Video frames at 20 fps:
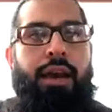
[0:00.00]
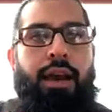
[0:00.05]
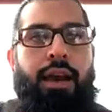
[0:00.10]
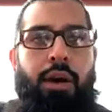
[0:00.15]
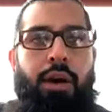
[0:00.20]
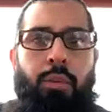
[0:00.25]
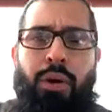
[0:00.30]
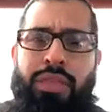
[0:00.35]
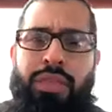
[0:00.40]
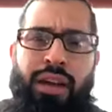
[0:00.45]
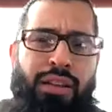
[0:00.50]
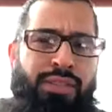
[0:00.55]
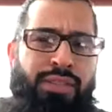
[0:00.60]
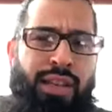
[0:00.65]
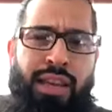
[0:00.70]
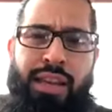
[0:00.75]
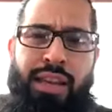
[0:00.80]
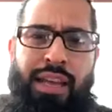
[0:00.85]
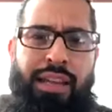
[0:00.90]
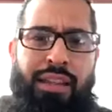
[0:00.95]
without
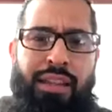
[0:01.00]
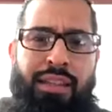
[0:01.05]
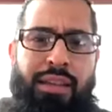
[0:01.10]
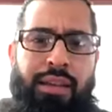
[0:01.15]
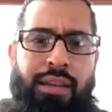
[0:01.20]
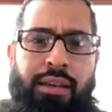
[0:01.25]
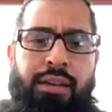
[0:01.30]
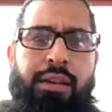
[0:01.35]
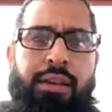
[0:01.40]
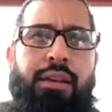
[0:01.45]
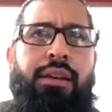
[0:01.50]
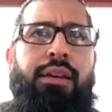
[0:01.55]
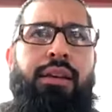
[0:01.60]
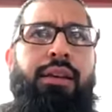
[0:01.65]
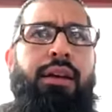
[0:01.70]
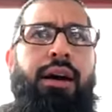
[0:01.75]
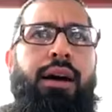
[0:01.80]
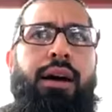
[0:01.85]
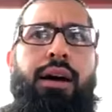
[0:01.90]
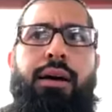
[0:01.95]
saying anything,
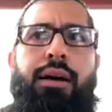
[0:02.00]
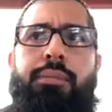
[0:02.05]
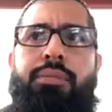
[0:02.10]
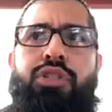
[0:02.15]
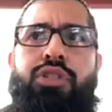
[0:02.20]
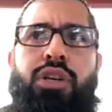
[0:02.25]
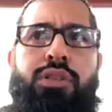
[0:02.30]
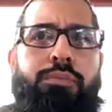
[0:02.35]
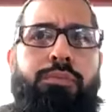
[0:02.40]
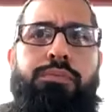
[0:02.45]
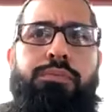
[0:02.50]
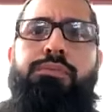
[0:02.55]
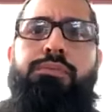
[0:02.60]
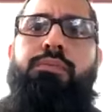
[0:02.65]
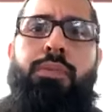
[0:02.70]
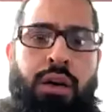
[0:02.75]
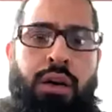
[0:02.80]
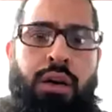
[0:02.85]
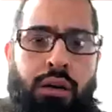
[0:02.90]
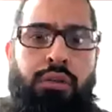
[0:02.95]
um, just
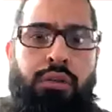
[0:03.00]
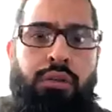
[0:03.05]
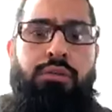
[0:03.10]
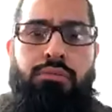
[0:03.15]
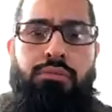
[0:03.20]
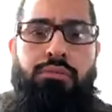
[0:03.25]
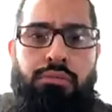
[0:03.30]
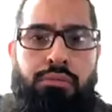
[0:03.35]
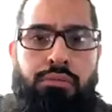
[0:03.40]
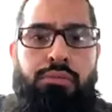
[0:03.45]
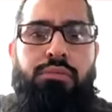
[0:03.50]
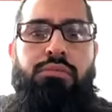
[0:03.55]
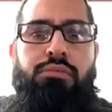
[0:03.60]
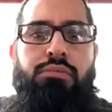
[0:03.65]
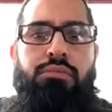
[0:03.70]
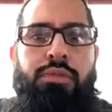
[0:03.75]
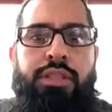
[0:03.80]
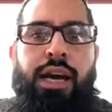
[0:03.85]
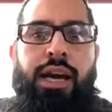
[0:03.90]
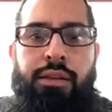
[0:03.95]

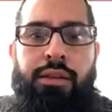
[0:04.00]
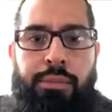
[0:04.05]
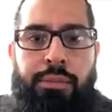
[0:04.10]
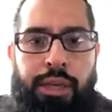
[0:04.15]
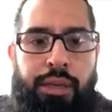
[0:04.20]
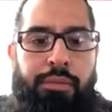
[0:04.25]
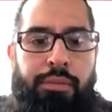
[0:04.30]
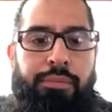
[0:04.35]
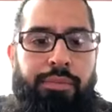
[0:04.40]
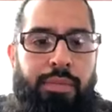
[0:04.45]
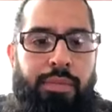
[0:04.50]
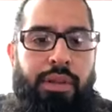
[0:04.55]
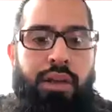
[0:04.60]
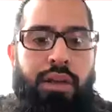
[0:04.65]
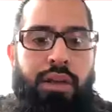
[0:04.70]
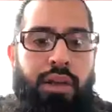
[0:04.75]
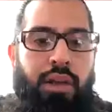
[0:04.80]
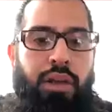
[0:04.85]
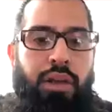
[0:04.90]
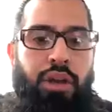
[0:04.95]
telling me,
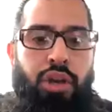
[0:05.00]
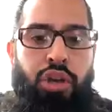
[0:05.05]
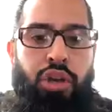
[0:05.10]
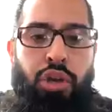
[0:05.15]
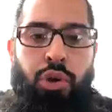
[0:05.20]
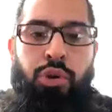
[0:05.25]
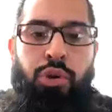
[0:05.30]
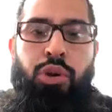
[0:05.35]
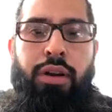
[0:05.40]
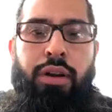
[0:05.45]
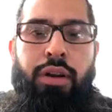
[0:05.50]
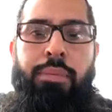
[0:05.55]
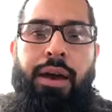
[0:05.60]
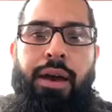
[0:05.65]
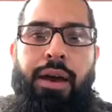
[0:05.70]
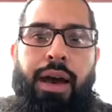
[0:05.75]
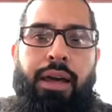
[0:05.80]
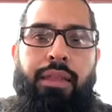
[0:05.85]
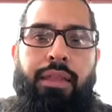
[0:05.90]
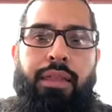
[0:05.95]
you're in the right
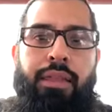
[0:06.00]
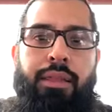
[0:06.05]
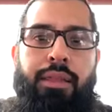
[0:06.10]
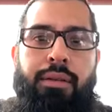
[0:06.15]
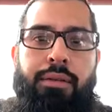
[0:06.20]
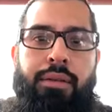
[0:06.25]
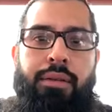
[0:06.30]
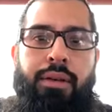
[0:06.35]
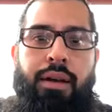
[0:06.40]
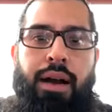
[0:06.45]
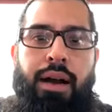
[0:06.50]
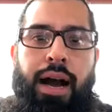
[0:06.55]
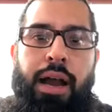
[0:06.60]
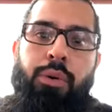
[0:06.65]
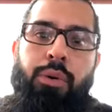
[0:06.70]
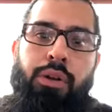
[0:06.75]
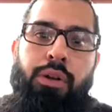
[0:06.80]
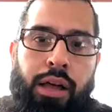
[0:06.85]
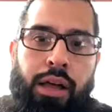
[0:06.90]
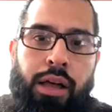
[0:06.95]
path. I
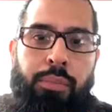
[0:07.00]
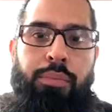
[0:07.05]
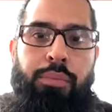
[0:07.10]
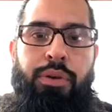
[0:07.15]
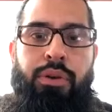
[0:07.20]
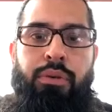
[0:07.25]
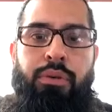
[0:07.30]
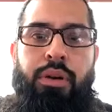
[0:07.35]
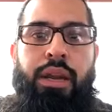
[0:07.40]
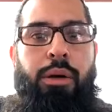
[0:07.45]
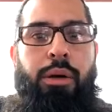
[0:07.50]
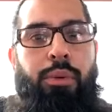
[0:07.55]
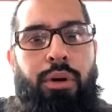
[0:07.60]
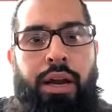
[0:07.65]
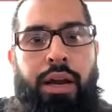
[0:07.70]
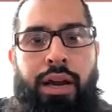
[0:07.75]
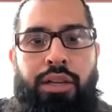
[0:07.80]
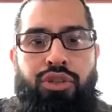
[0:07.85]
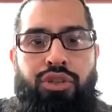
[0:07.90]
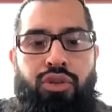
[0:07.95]
will help you and I will
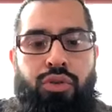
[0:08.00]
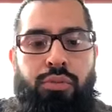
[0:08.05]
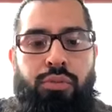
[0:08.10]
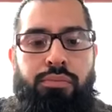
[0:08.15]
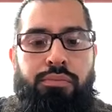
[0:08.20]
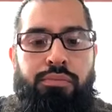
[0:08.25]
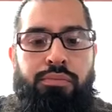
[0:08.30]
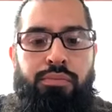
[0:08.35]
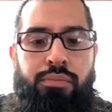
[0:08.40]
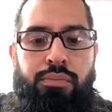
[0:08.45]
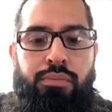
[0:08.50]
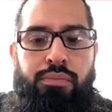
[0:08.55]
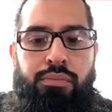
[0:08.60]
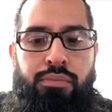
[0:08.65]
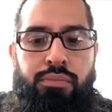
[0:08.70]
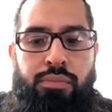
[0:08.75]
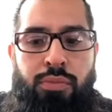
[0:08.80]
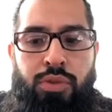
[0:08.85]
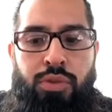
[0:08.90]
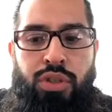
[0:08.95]
guide you.
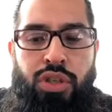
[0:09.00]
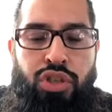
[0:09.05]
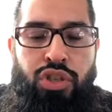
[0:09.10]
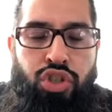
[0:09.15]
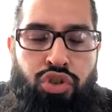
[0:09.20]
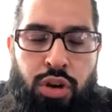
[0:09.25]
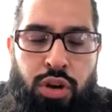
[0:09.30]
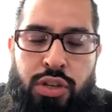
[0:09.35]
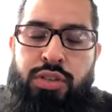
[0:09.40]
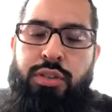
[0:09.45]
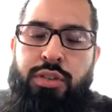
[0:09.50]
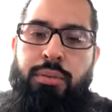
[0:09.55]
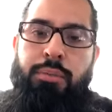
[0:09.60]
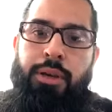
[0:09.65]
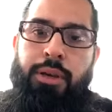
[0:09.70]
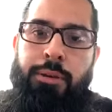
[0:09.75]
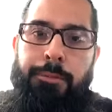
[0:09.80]
Just trust in me.